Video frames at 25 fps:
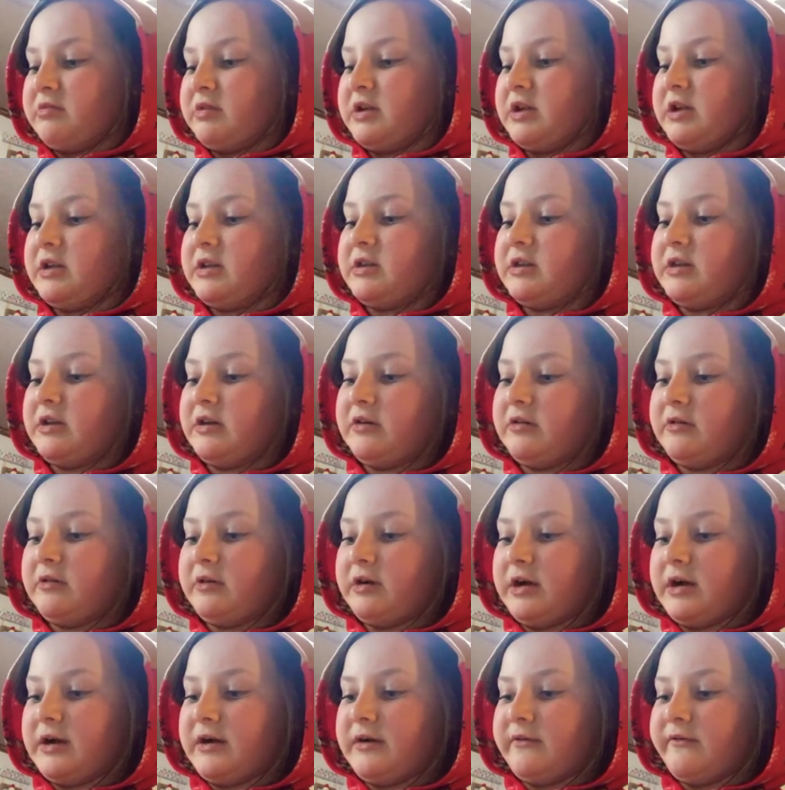get dough
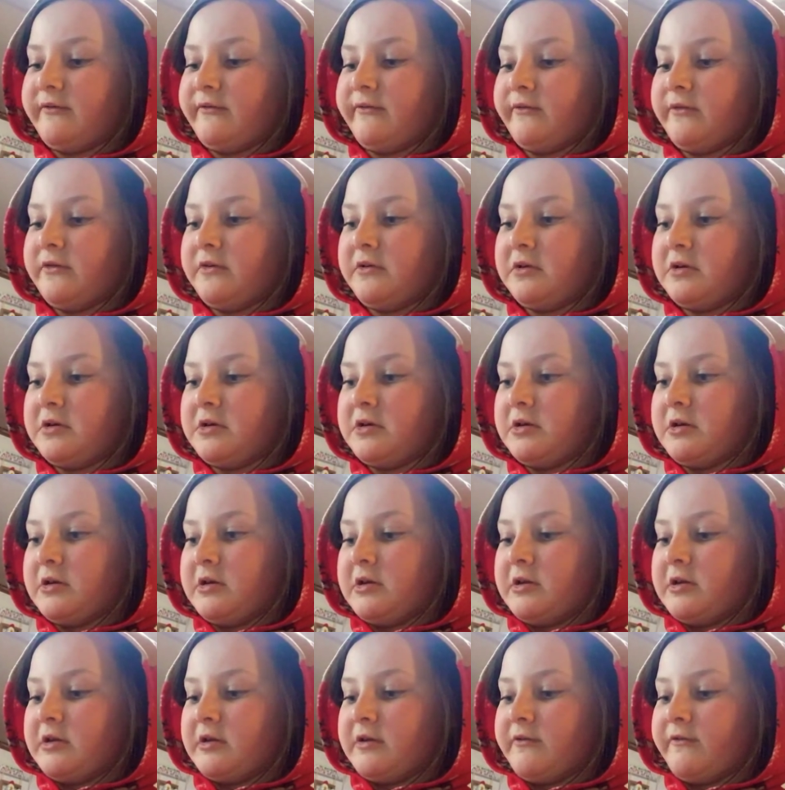off
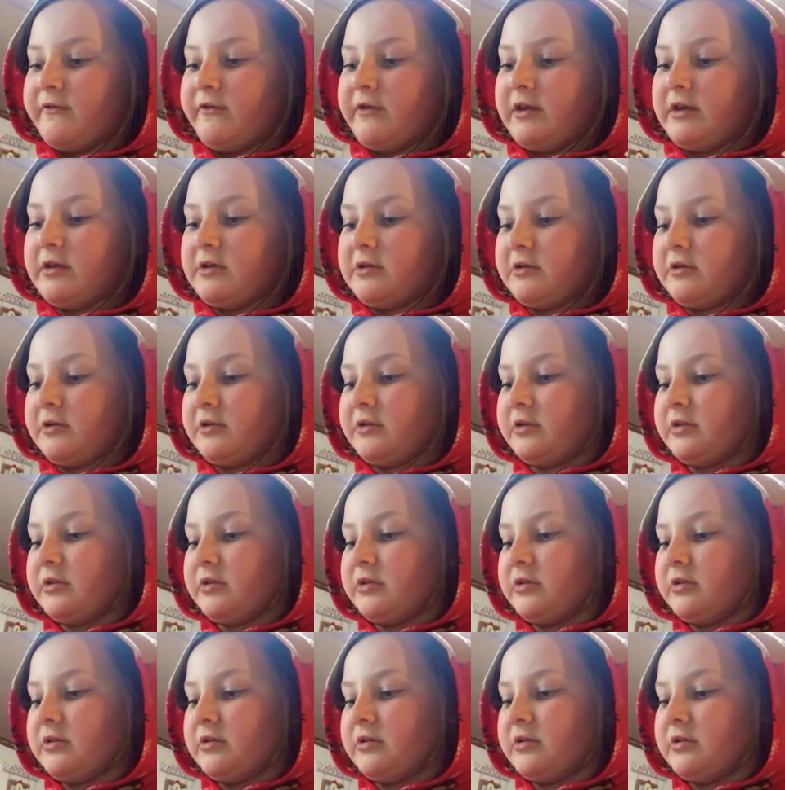fingers,